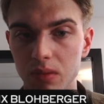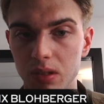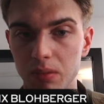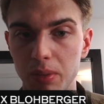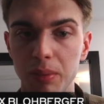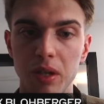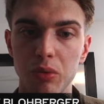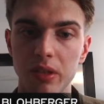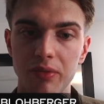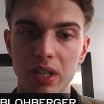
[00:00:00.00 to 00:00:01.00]
Probably I
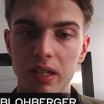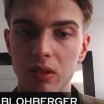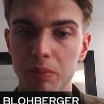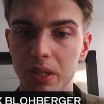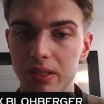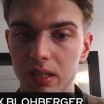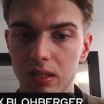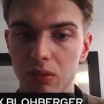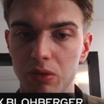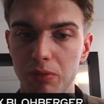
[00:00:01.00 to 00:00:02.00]
wouldn't have taken on b6.
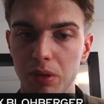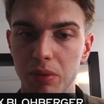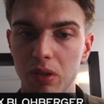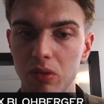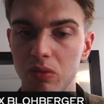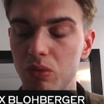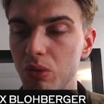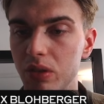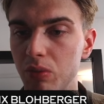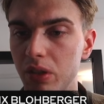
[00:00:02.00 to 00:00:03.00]
I would have probably gone
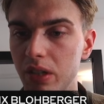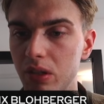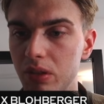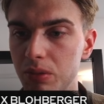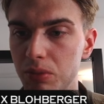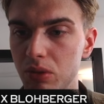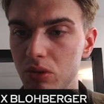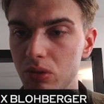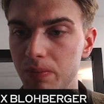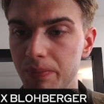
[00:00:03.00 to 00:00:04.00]
rook d1 here in this
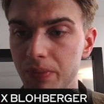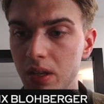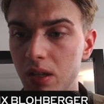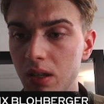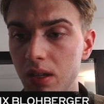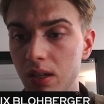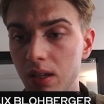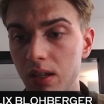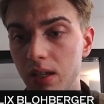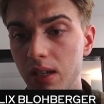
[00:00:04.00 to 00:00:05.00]
position.
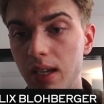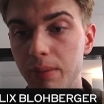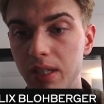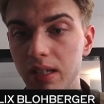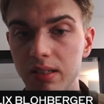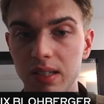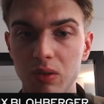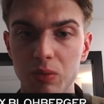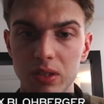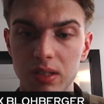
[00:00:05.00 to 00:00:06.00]
Yeah, but knight d7
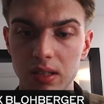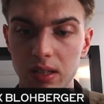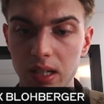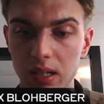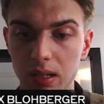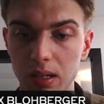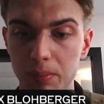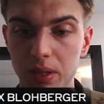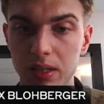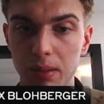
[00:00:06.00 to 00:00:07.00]
was then a
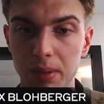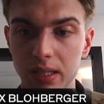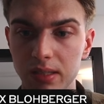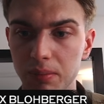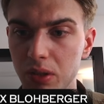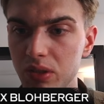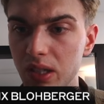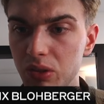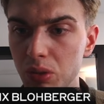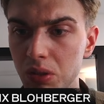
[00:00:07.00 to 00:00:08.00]
bit unpleasant because I
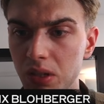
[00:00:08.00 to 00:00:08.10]
took